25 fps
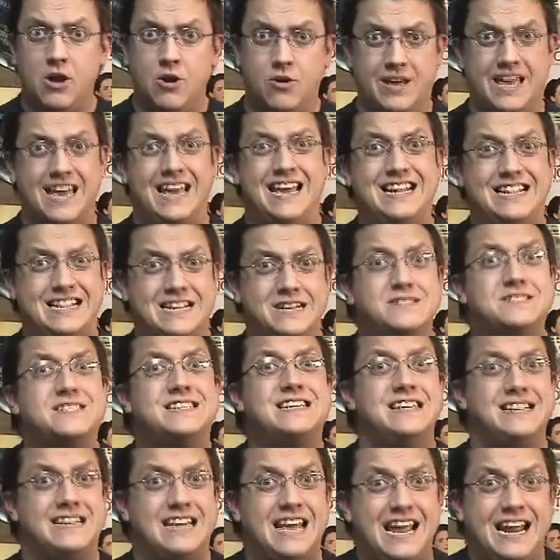Okay, it does
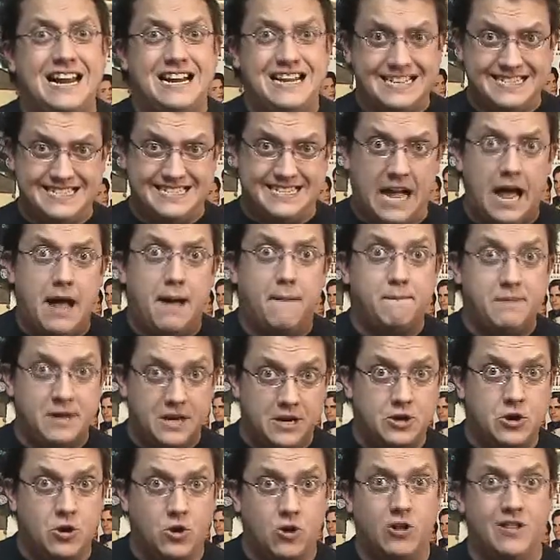contain a zombie
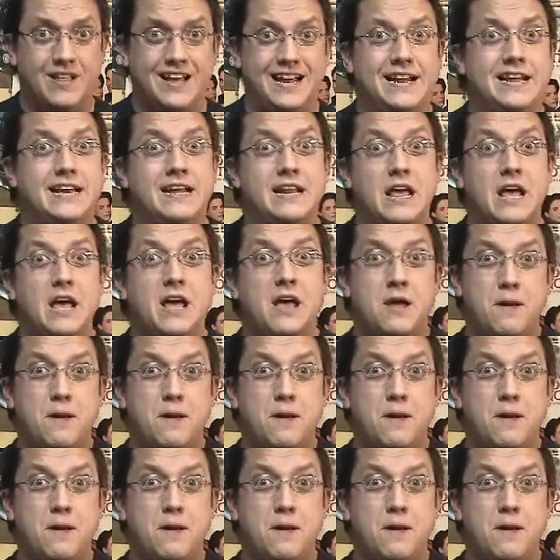girl in it,